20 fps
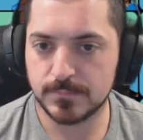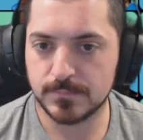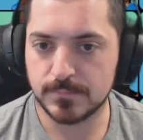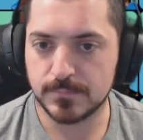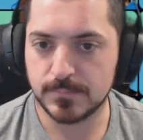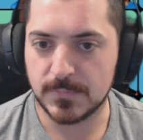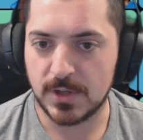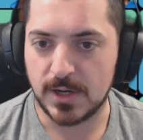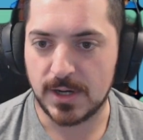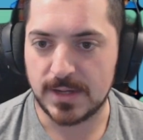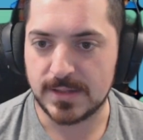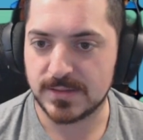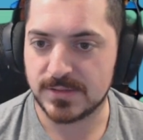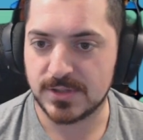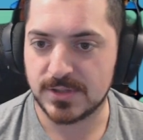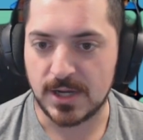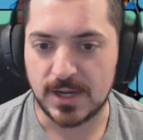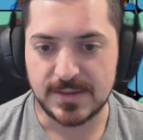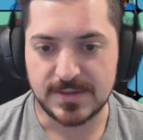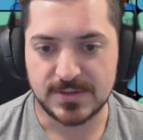Alright,
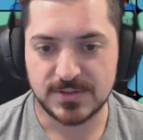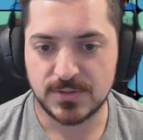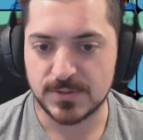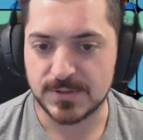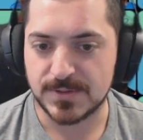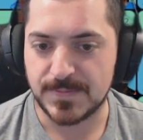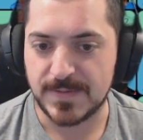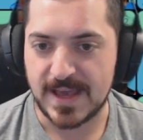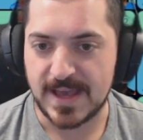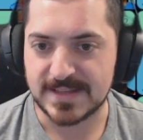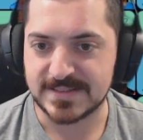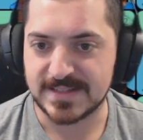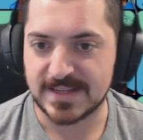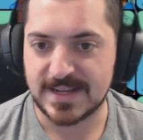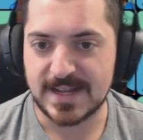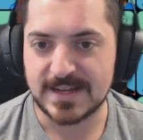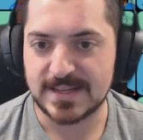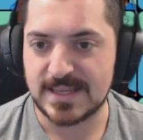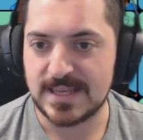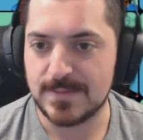sorry, this goes fast. I
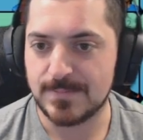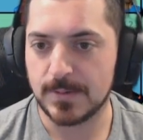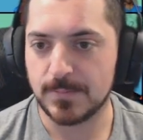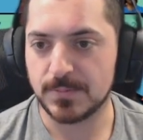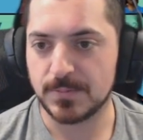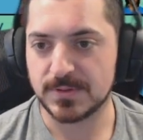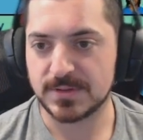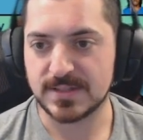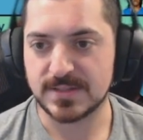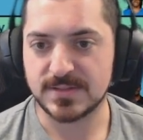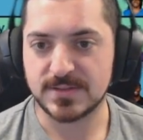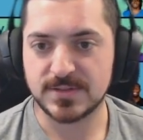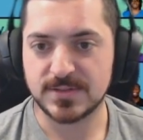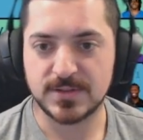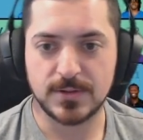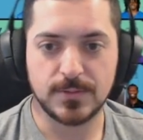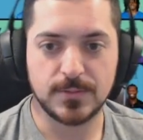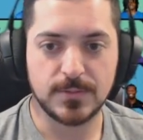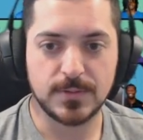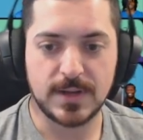got to keep up with this.
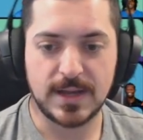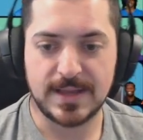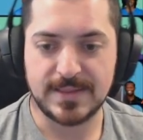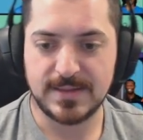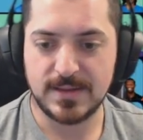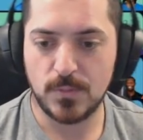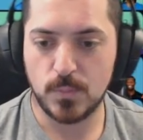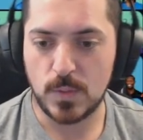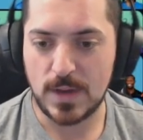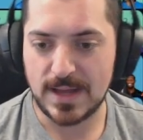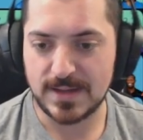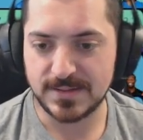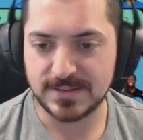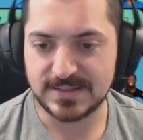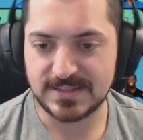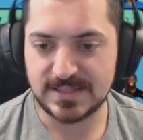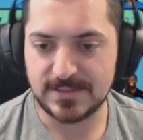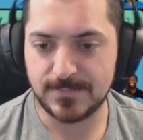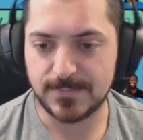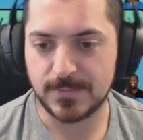So I think Waddle
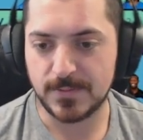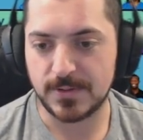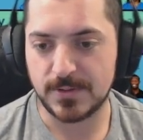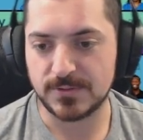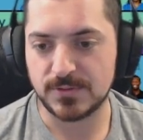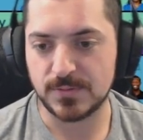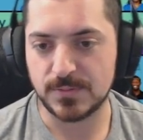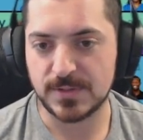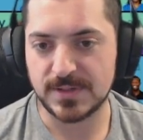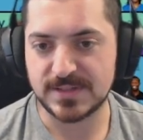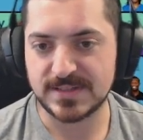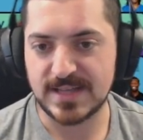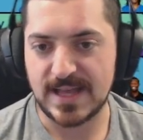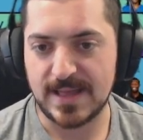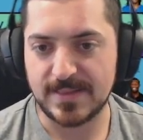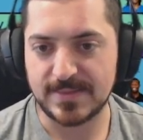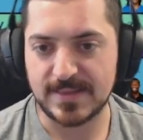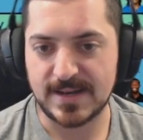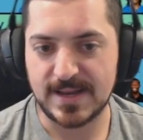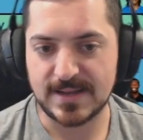did fall to us
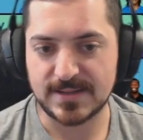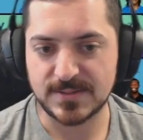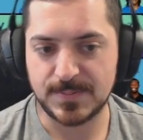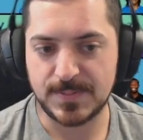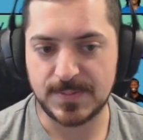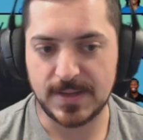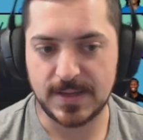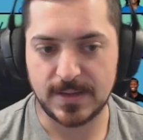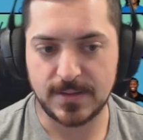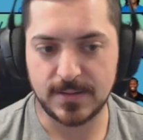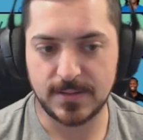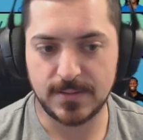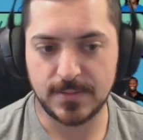at the next pick.